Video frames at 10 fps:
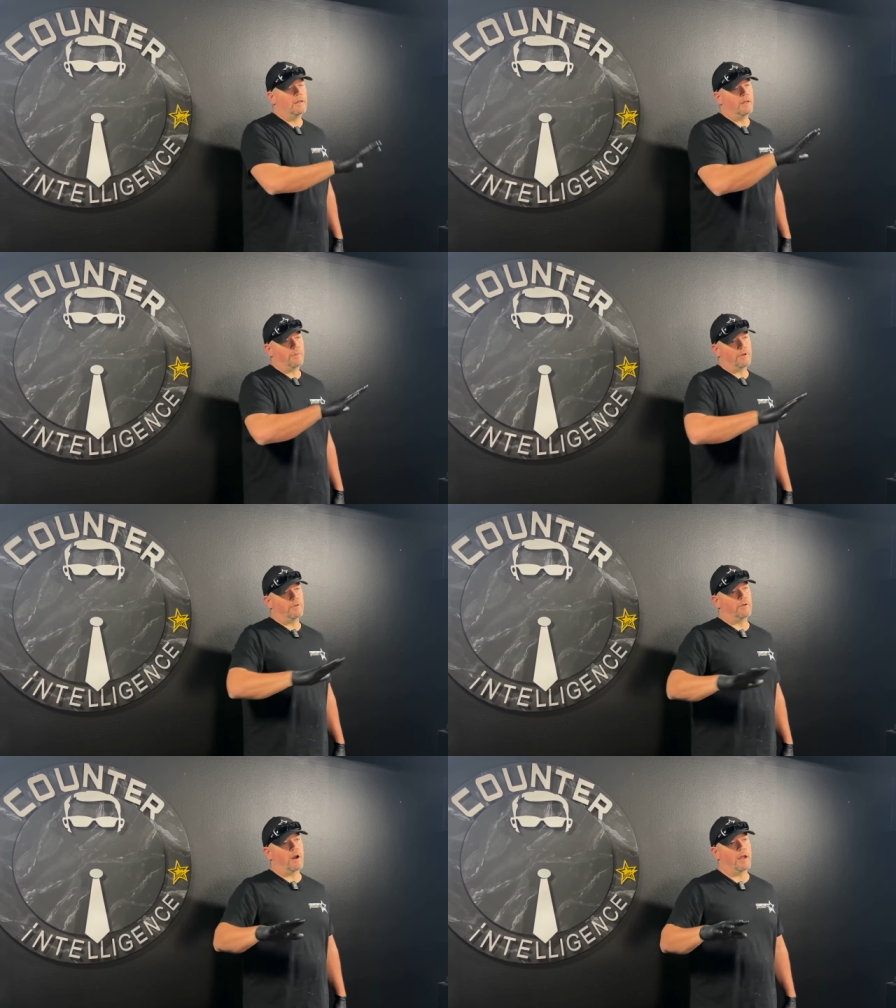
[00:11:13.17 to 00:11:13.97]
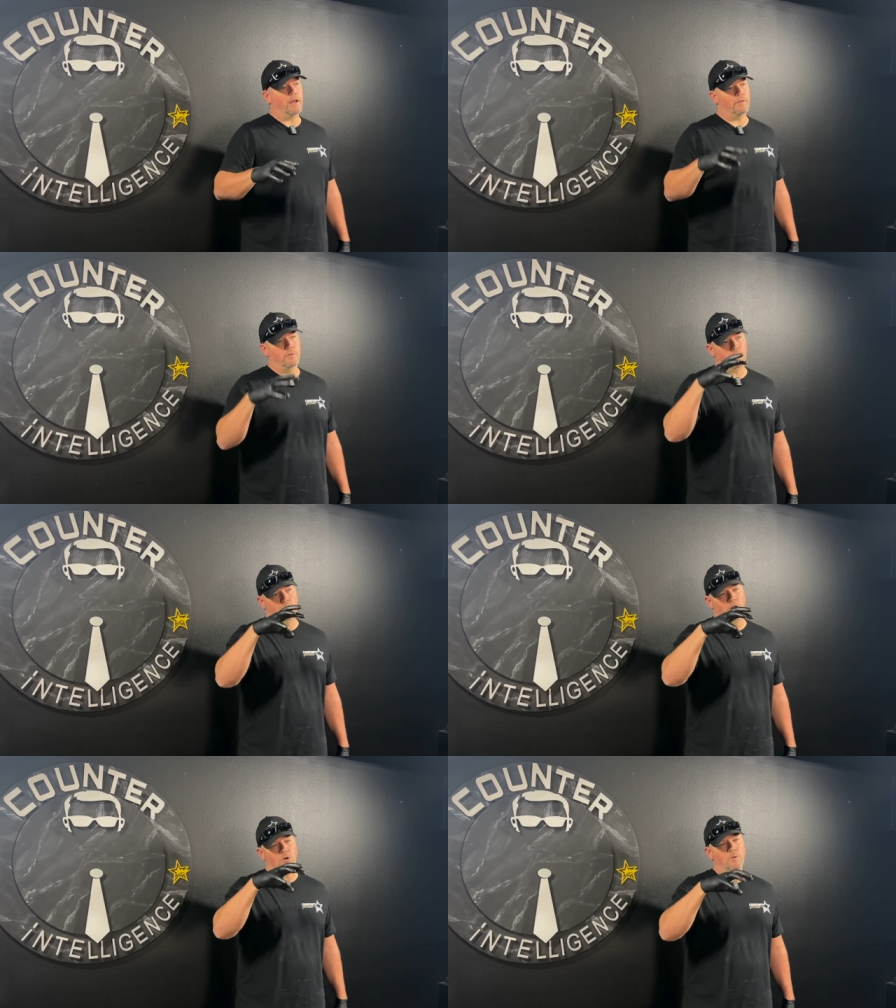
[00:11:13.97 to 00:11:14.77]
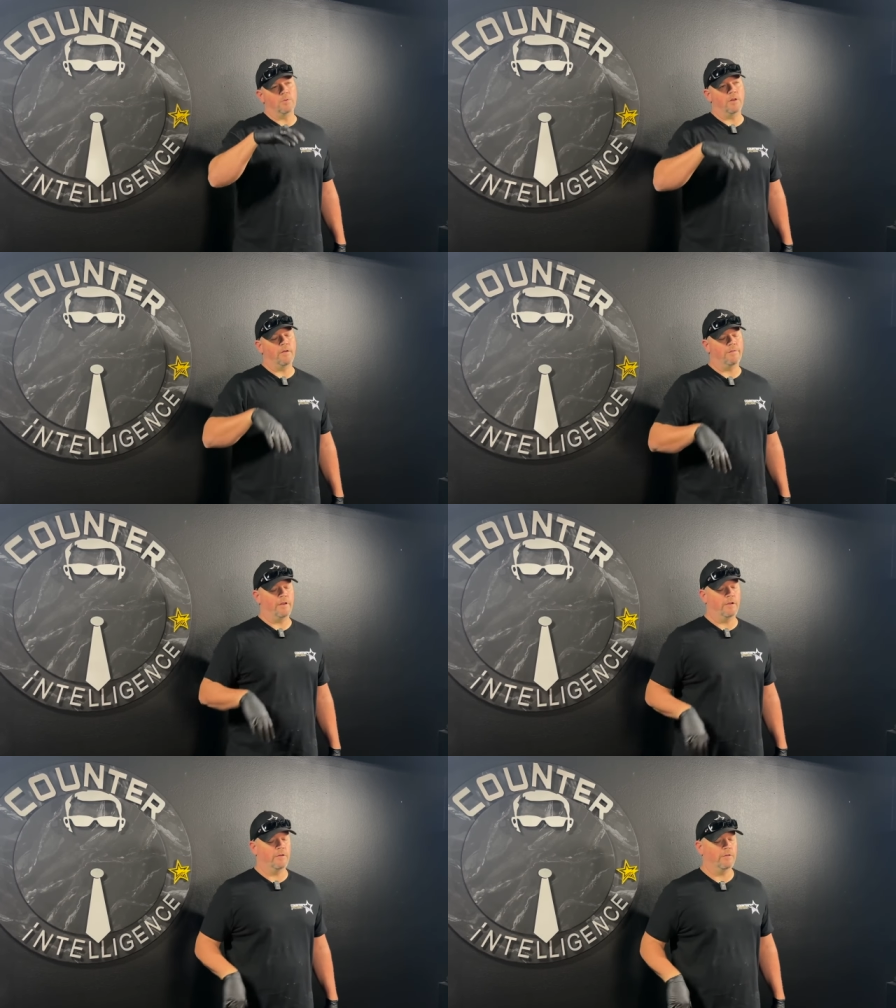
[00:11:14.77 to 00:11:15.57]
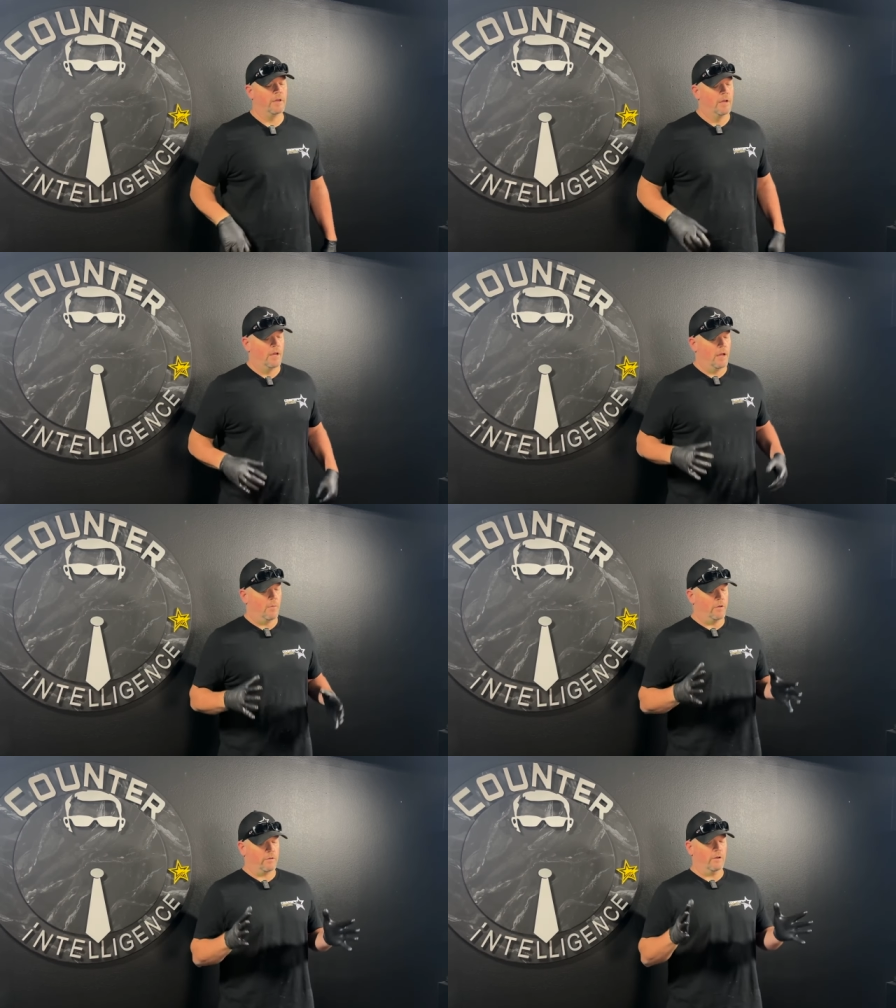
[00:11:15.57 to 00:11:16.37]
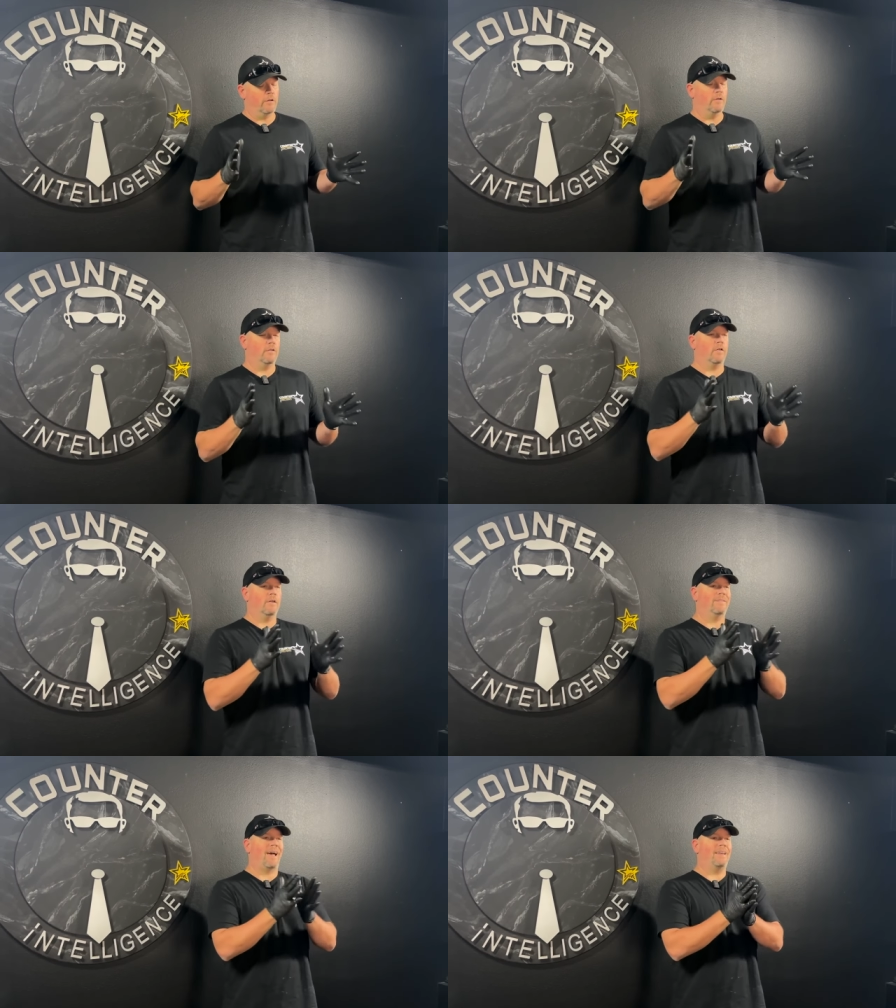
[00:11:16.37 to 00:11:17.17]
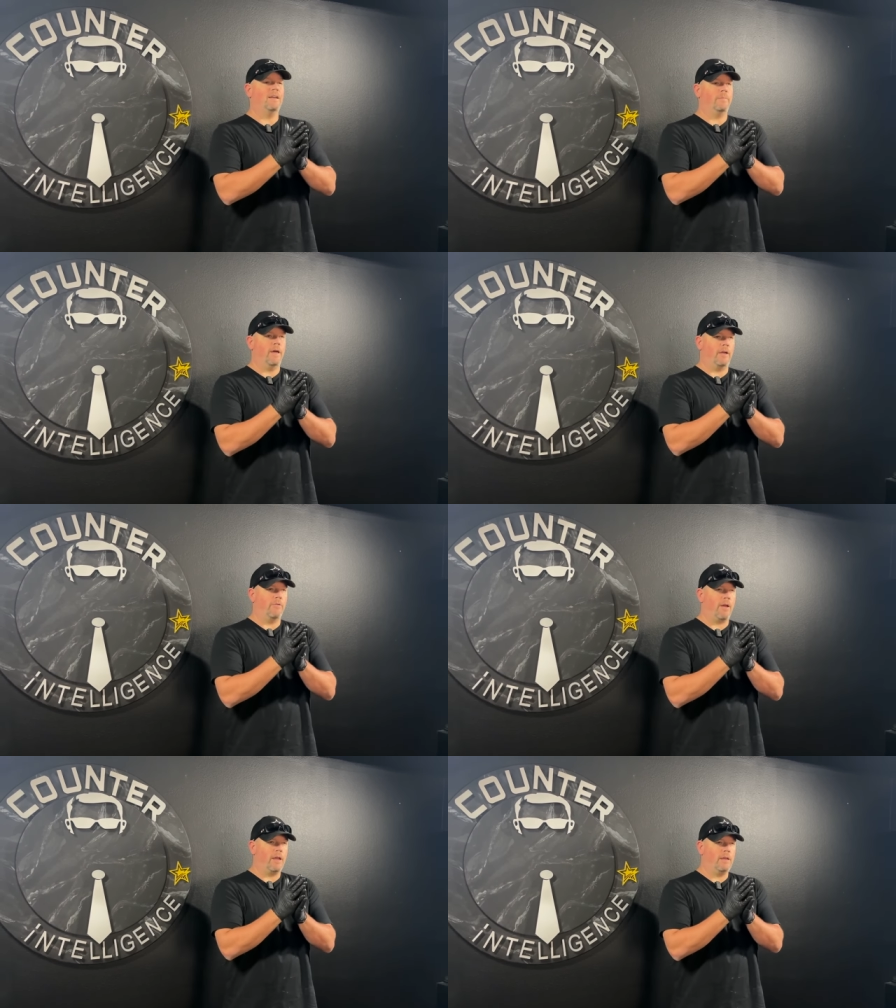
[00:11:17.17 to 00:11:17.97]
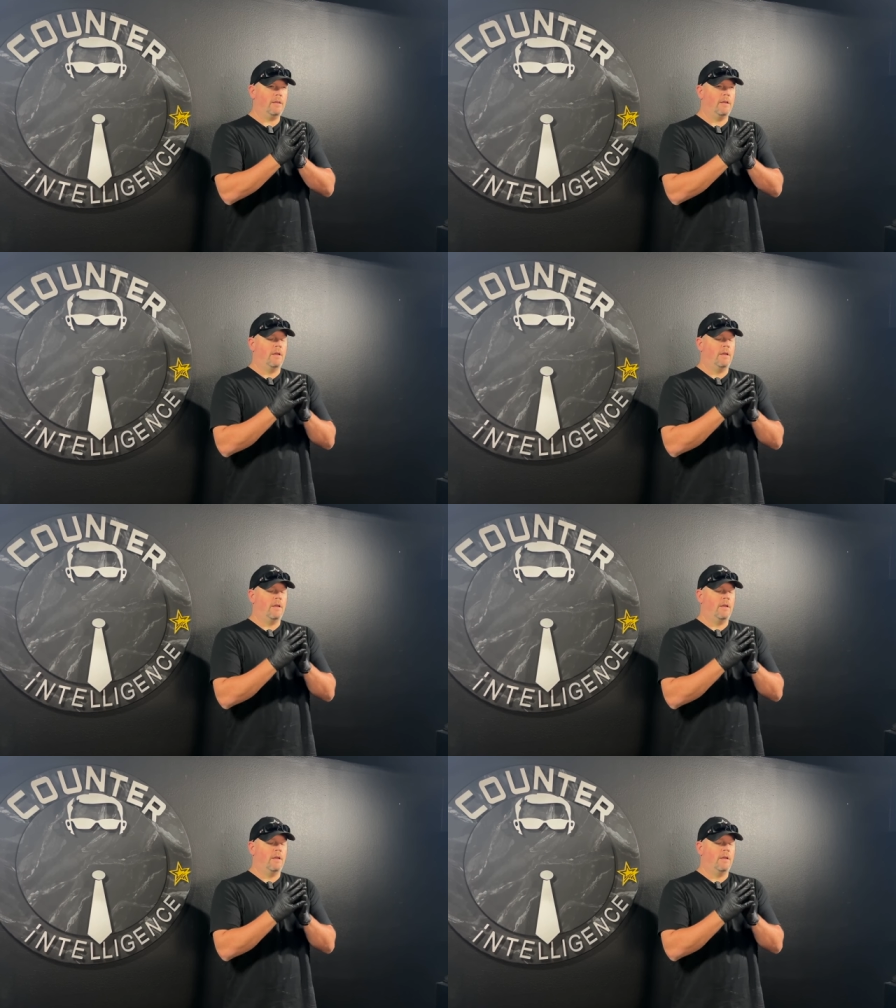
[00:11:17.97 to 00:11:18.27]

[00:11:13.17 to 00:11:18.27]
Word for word: that we used our hands. We're going to comb it with our fingers. And what it's going to do is going to tighten up that grain.